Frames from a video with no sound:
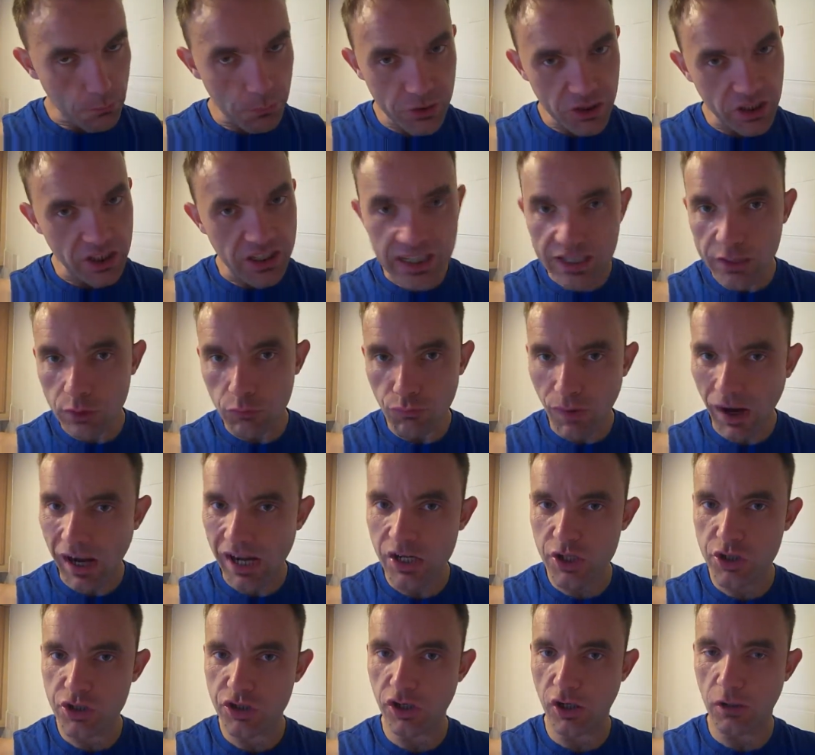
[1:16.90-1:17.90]
but you need a
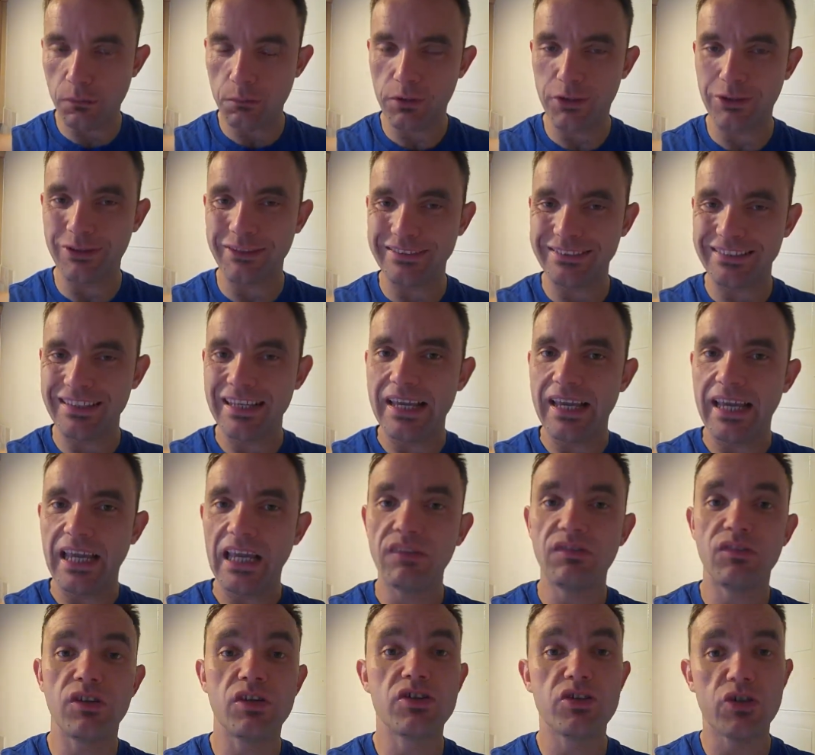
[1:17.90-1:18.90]
ratio because
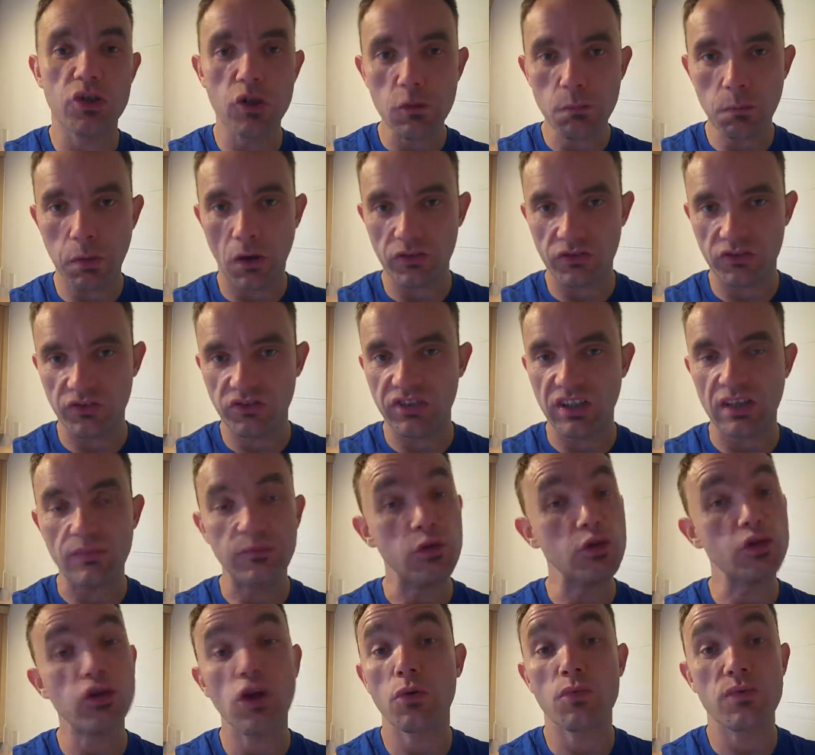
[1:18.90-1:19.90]
if you're too
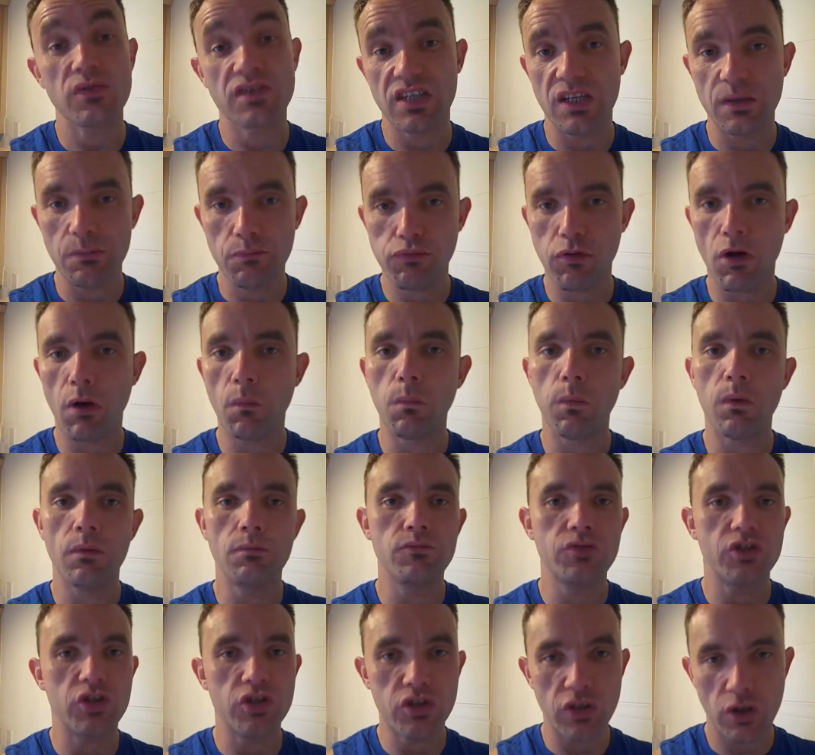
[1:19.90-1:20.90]
positive, you don't see
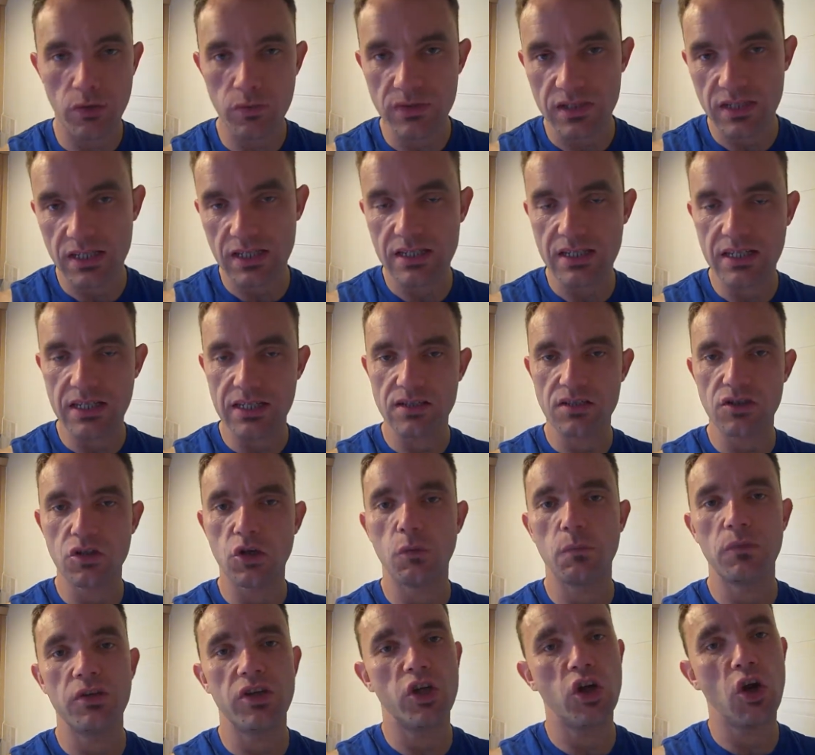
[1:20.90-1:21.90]
problems, you don't see things
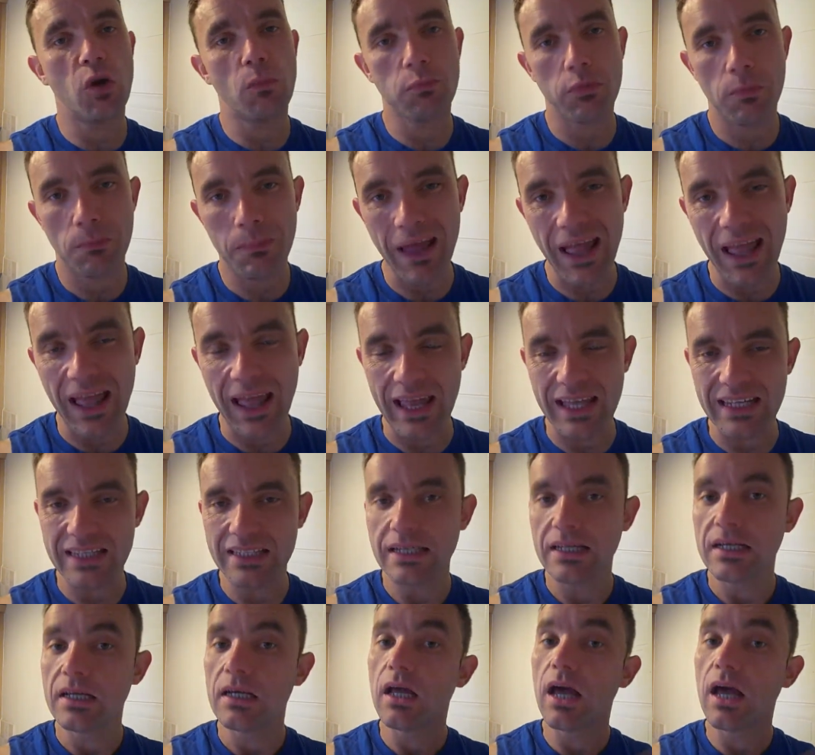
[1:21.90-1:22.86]
coming, you're not prepared.